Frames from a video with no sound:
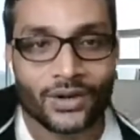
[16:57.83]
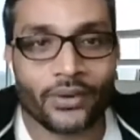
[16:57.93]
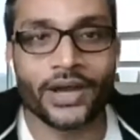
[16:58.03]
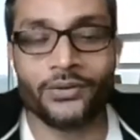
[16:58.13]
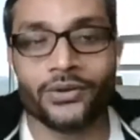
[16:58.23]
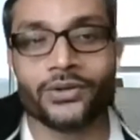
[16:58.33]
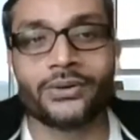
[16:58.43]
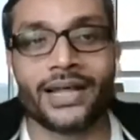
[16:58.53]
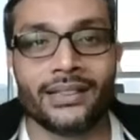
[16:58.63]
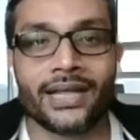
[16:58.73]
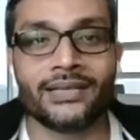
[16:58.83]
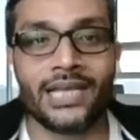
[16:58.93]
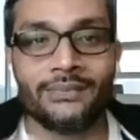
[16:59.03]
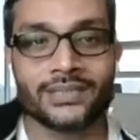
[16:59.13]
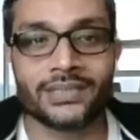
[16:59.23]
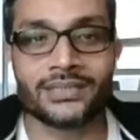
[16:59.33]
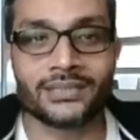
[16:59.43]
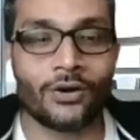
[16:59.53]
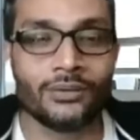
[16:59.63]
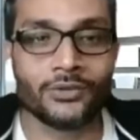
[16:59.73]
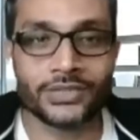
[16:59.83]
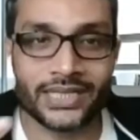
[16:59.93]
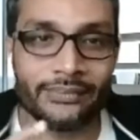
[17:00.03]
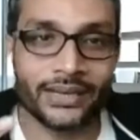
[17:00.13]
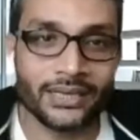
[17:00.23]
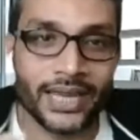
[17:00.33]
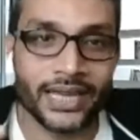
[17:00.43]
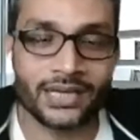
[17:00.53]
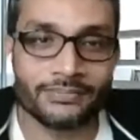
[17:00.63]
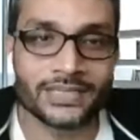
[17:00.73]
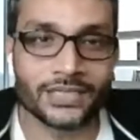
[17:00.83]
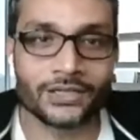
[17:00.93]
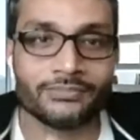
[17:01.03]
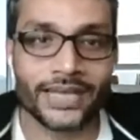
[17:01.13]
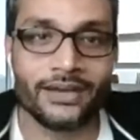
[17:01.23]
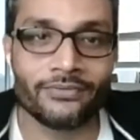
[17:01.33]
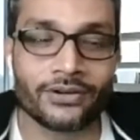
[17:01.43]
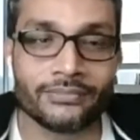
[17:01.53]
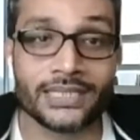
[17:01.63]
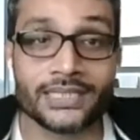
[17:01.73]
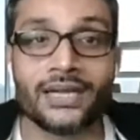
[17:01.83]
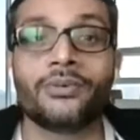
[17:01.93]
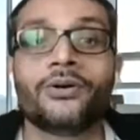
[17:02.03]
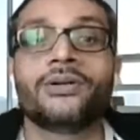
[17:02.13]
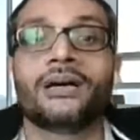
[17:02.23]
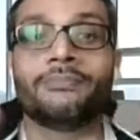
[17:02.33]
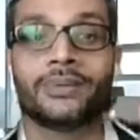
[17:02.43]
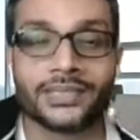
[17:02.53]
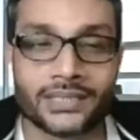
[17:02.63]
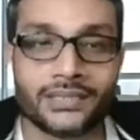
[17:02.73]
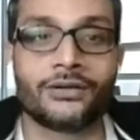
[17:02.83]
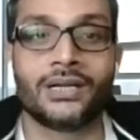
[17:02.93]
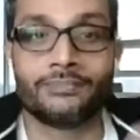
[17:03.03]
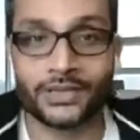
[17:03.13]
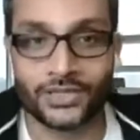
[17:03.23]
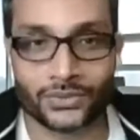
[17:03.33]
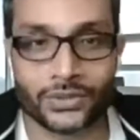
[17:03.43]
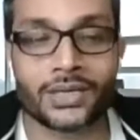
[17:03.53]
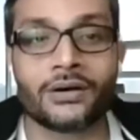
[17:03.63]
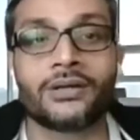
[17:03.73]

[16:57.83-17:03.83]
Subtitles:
where do you go, and that gives us almost 70-80% of the information about a person or a persona